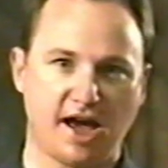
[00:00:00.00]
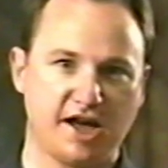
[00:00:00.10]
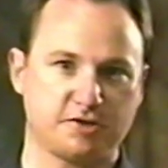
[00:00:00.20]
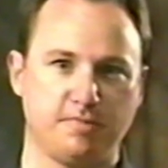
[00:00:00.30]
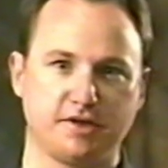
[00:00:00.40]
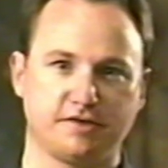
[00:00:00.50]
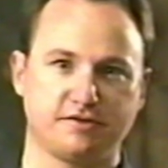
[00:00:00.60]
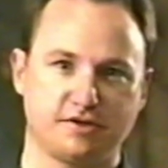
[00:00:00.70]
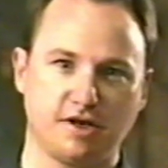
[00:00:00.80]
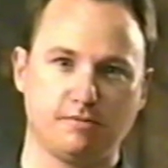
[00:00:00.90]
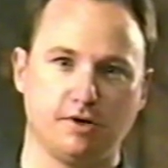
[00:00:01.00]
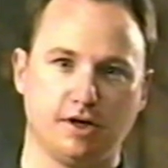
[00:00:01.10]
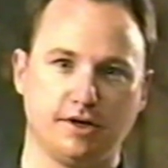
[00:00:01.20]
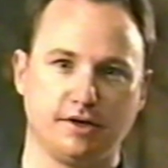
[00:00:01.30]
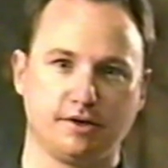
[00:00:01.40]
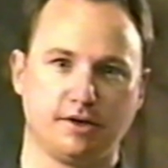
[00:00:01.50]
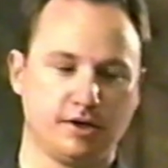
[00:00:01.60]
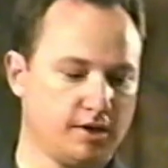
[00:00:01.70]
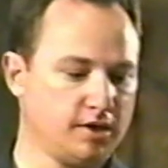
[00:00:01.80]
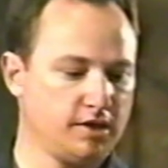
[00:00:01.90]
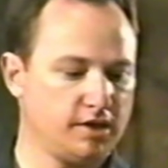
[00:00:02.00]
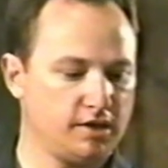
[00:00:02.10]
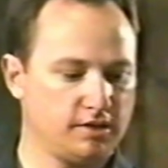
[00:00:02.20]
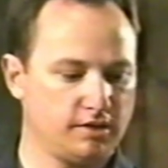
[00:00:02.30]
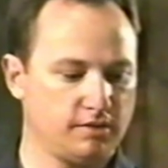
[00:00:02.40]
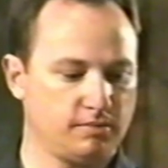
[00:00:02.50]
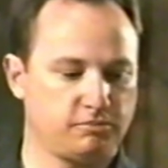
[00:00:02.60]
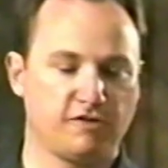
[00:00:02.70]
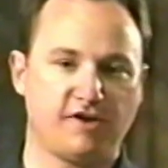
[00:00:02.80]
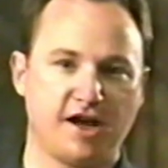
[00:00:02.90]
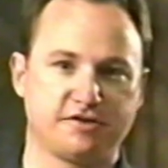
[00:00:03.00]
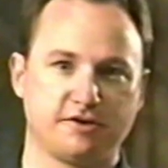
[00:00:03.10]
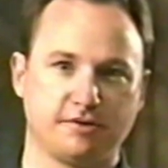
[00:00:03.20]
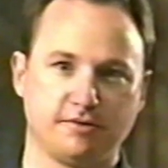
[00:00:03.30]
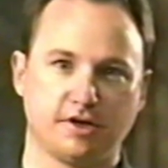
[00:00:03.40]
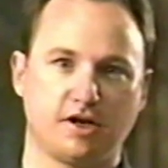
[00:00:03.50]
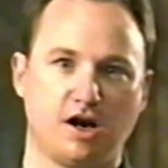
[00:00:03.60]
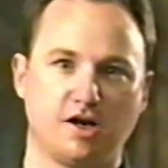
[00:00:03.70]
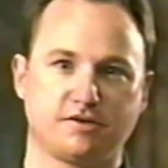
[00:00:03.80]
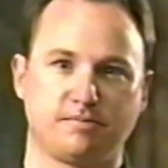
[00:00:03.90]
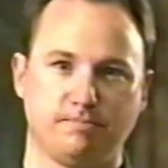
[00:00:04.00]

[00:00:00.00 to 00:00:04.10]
aspects of stud welding provides the cost